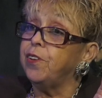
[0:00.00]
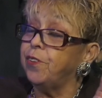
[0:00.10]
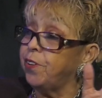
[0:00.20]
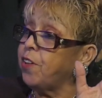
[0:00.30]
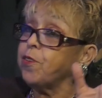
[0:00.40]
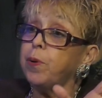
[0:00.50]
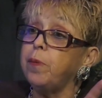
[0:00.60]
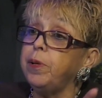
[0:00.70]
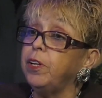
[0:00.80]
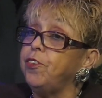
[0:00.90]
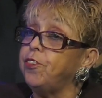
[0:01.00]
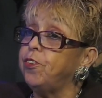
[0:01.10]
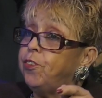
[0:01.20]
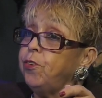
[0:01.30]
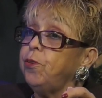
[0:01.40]
You know, that's a
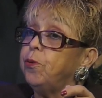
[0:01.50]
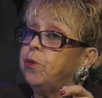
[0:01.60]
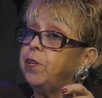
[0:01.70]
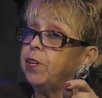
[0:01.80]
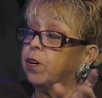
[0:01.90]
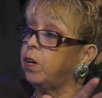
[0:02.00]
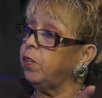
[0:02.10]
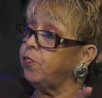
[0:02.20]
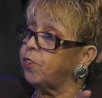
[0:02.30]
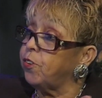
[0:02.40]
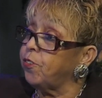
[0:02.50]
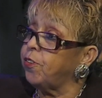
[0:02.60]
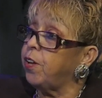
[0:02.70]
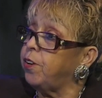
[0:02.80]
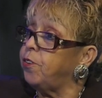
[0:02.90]
population too in the colleges
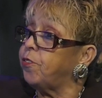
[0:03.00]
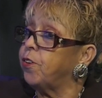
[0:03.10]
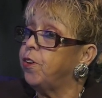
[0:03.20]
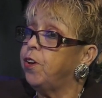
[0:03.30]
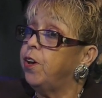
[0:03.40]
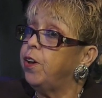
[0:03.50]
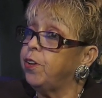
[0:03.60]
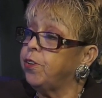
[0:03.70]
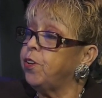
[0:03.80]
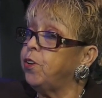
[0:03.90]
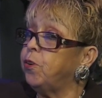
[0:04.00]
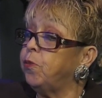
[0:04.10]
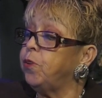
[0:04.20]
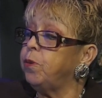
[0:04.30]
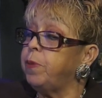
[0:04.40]
that is, you know,
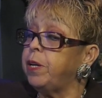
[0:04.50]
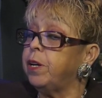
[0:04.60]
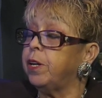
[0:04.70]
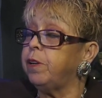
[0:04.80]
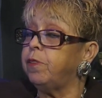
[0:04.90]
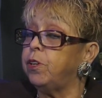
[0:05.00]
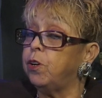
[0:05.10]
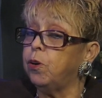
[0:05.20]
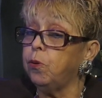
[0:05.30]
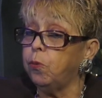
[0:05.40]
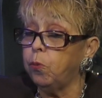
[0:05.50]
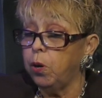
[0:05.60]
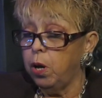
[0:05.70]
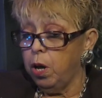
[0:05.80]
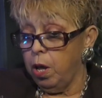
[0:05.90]
you may not even know
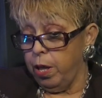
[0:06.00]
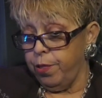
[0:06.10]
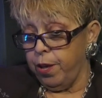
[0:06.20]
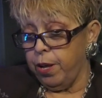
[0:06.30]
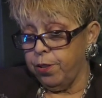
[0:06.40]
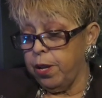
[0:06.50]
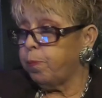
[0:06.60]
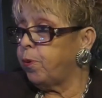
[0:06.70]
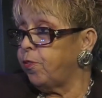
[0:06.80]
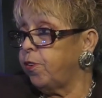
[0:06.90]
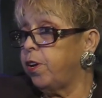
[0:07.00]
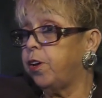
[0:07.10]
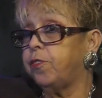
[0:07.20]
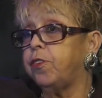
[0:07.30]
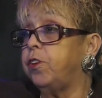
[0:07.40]
that that person has an